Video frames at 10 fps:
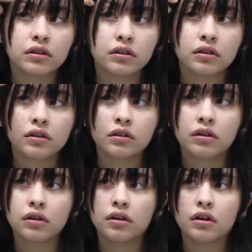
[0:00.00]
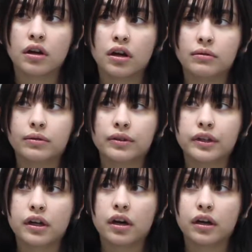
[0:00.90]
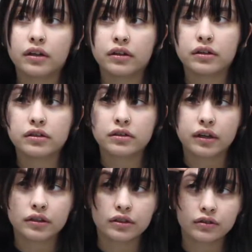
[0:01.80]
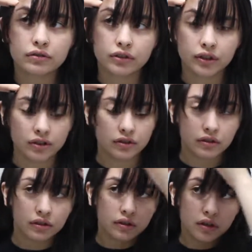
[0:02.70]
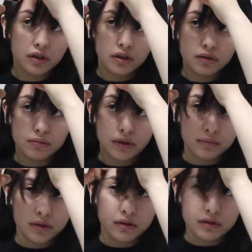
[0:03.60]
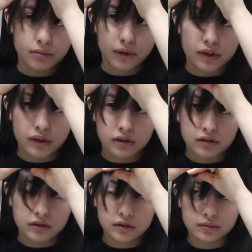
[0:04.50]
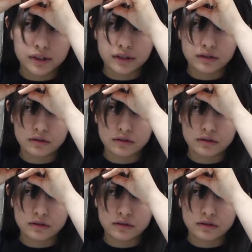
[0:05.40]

I'm going to cut this section first, but I'm gonna spread it out a little bit.